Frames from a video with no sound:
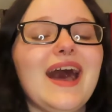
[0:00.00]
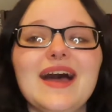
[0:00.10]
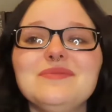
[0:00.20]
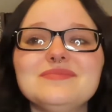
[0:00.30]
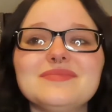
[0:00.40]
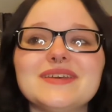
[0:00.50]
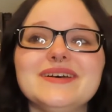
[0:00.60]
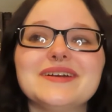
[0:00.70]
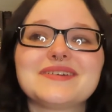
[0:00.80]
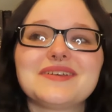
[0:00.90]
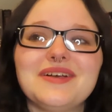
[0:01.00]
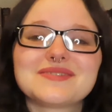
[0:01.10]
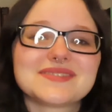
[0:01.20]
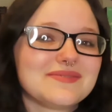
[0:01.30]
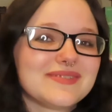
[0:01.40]
I'm gonna
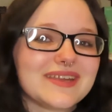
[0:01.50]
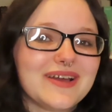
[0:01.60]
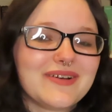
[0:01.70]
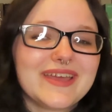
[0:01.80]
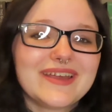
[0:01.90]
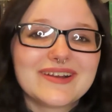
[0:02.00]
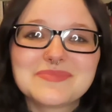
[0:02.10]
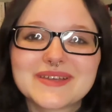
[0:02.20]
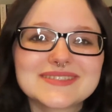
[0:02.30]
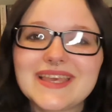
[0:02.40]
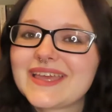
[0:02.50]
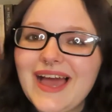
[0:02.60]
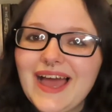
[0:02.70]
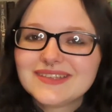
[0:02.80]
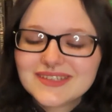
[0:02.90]
close the video here because, like,
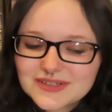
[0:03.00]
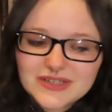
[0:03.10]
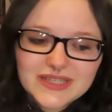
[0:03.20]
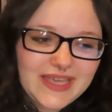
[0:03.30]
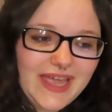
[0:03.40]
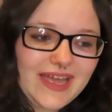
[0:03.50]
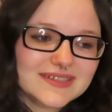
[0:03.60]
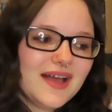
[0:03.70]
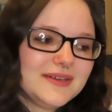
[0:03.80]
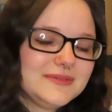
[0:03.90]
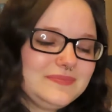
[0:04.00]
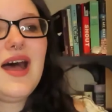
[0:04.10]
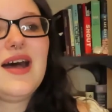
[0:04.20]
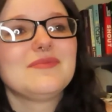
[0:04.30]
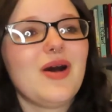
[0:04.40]
I literally can't.
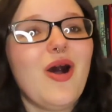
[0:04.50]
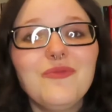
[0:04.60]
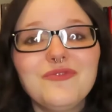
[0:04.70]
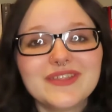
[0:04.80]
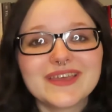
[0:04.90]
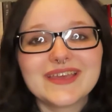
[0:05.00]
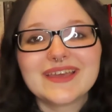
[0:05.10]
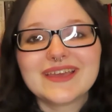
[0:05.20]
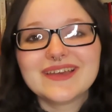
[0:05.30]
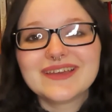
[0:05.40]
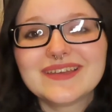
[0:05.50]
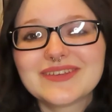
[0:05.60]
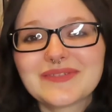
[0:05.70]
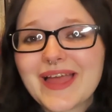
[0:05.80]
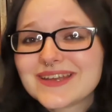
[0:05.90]
Hopefully
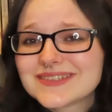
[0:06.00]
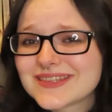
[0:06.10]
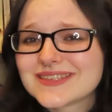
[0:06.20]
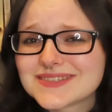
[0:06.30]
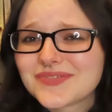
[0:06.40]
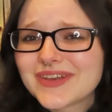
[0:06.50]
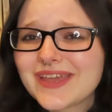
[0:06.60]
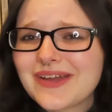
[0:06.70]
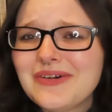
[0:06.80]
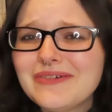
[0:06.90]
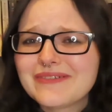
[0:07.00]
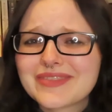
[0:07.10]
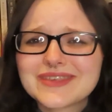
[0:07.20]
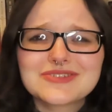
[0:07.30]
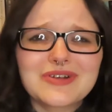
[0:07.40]
you liked this video,
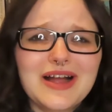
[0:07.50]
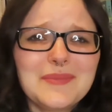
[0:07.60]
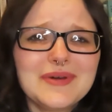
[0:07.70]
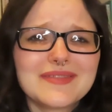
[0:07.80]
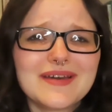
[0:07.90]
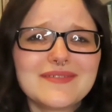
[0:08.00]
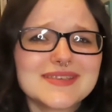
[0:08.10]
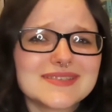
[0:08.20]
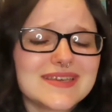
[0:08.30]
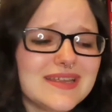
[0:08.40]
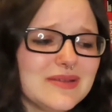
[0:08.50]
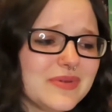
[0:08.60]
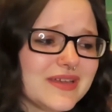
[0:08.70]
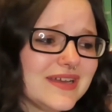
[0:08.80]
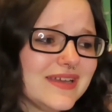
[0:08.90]
the drama that was in it,
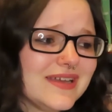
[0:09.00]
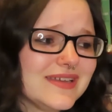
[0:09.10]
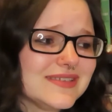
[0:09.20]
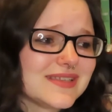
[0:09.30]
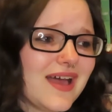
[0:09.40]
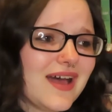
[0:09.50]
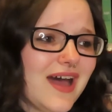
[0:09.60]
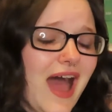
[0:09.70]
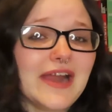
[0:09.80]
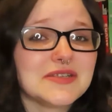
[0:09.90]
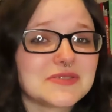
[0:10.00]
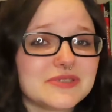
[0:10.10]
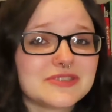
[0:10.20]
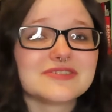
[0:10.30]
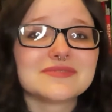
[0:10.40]
because I just
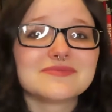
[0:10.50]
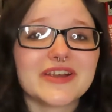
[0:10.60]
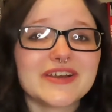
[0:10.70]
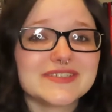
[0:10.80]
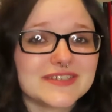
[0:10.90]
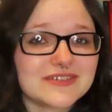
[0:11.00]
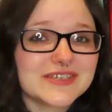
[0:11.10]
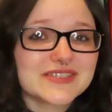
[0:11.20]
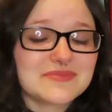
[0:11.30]
went through some very serious